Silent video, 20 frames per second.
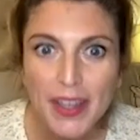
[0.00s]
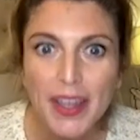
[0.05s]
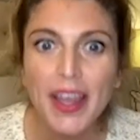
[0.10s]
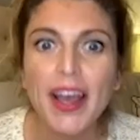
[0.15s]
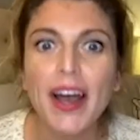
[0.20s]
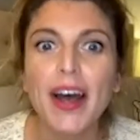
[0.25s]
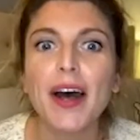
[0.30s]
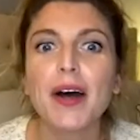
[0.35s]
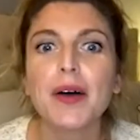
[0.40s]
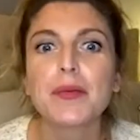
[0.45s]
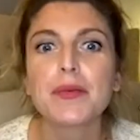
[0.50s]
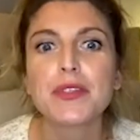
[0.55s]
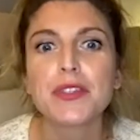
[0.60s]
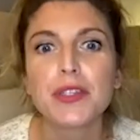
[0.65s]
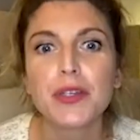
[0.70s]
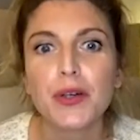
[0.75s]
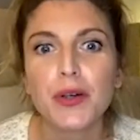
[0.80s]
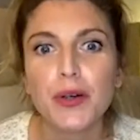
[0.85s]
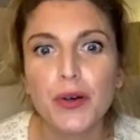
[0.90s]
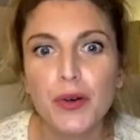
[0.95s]
Um,
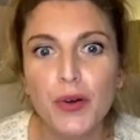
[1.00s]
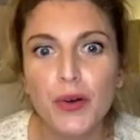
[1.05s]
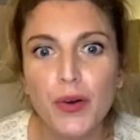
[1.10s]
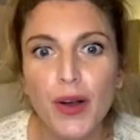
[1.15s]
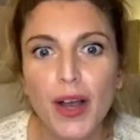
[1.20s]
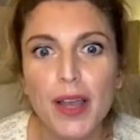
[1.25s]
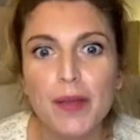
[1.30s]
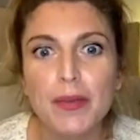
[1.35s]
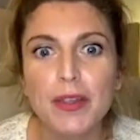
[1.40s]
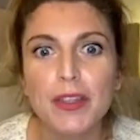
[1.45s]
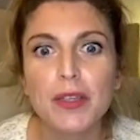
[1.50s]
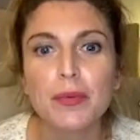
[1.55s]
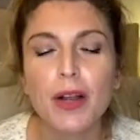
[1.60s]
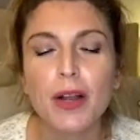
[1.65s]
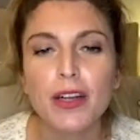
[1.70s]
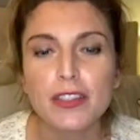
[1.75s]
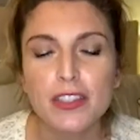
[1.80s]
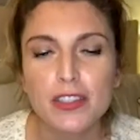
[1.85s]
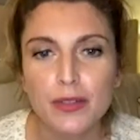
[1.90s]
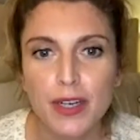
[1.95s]
so I'm in the
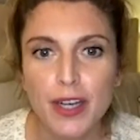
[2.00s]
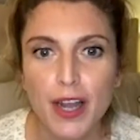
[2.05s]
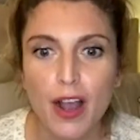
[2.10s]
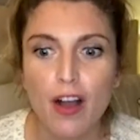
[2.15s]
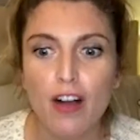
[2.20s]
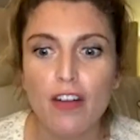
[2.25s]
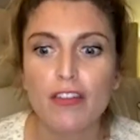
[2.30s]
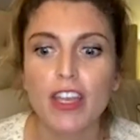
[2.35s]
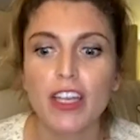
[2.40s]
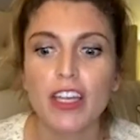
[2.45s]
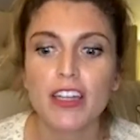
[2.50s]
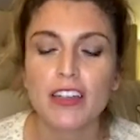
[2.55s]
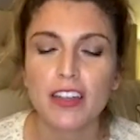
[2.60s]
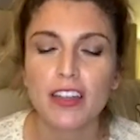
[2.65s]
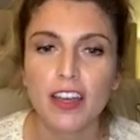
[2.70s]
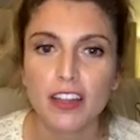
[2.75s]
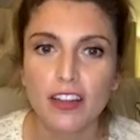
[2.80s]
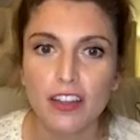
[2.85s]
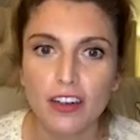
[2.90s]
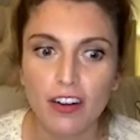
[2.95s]
process right now of getting
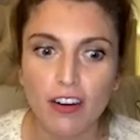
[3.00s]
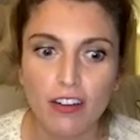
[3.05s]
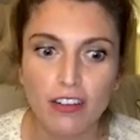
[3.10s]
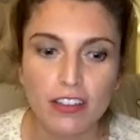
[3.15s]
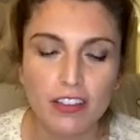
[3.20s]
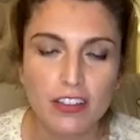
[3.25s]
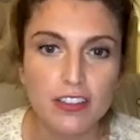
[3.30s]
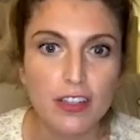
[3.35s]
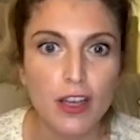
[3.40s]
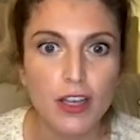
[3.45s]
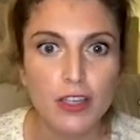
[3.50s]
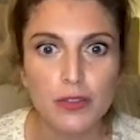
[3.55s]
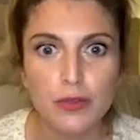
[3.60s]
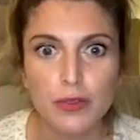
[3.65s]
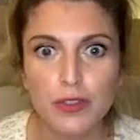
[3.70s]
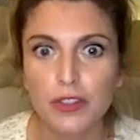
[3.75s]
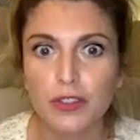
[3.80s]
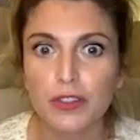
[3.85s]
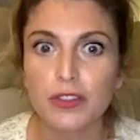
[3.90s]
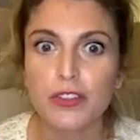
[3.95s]
together all the songs
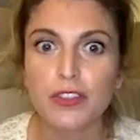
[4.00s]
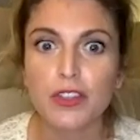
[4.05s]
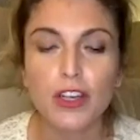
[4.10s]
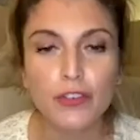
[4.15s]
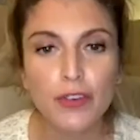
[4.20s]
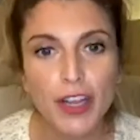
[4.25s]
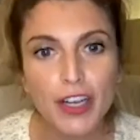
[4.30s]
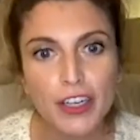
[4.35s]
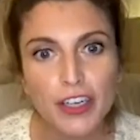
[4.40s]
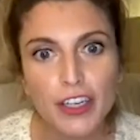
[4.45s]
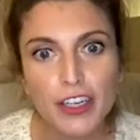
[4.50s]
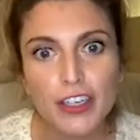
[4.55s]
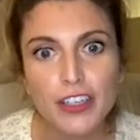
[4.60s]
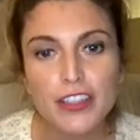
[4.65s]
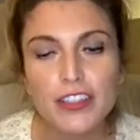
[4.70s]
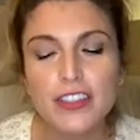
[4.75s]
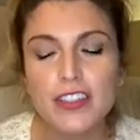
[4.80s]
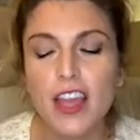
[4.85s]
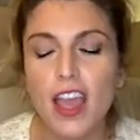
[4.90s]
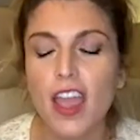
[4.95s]
with the
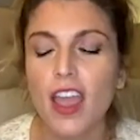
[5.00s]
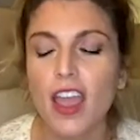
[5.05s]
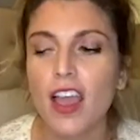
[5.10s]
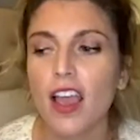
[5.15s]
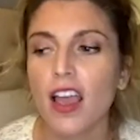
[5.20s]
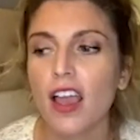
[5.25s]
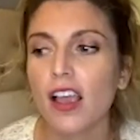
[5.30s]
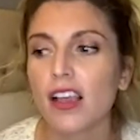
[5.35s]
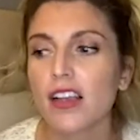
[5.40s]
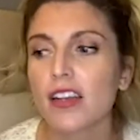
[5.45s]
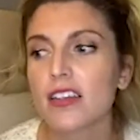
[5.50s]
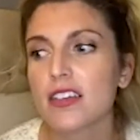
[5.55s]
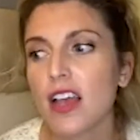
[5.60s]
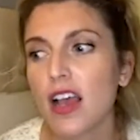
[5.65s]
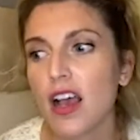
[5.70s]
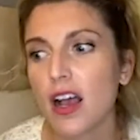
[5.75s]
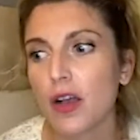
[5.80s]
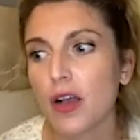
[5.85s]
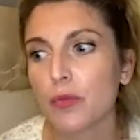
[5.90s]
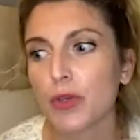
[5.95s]
songwriters, and
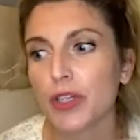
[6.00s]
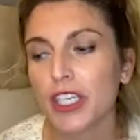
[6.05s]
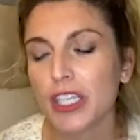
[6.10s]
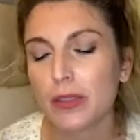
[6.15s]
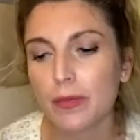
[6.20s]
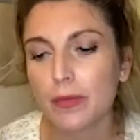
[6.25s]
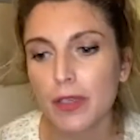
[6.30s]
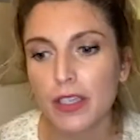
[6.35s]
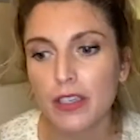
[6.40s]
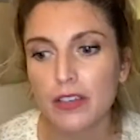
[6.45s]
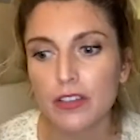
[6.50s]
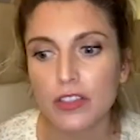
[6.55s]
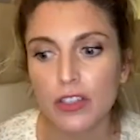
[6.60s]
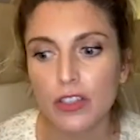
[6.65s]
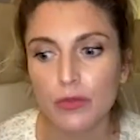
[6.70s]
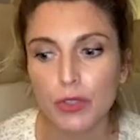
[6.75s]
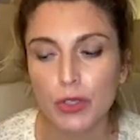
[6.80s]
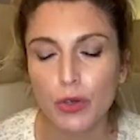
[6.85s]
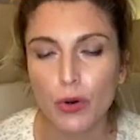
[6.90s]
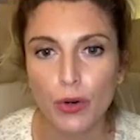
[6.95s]
um, we're going to be
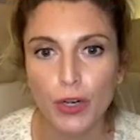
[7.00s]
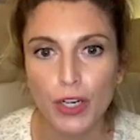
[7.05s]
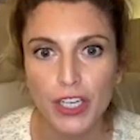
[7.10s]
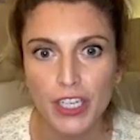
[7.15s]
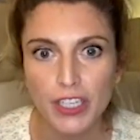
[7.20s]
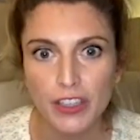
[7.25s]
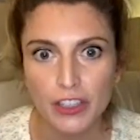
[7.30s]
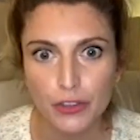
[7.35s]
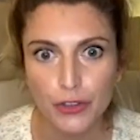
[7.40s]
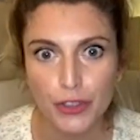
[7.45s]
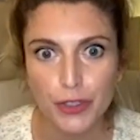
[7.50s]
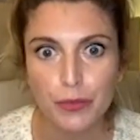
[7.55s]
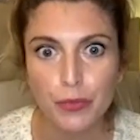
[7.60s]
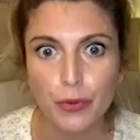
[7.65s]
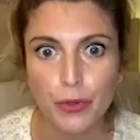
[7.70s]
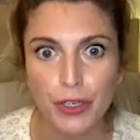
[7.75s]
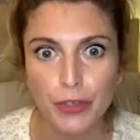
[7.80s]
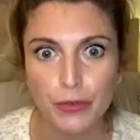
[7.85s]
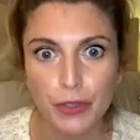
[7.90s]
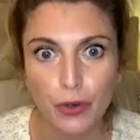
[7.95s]
recording at the
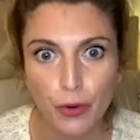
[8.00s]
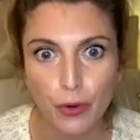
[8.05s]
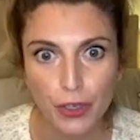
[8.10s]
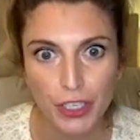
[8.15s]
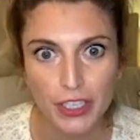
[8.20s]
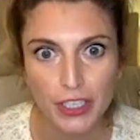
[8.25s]
Greenpoint Recording